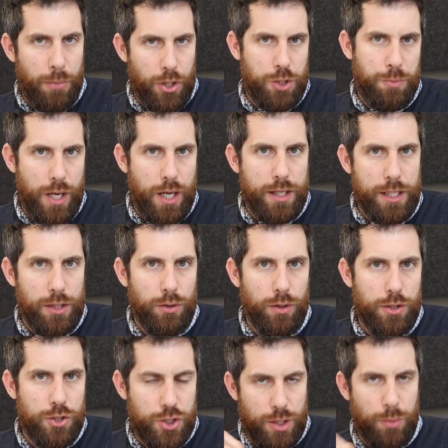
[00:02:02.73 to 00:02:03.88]
a much better deal
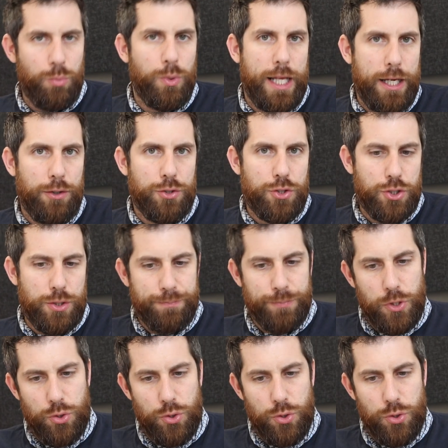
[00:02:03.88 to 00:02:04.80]
somewhere else.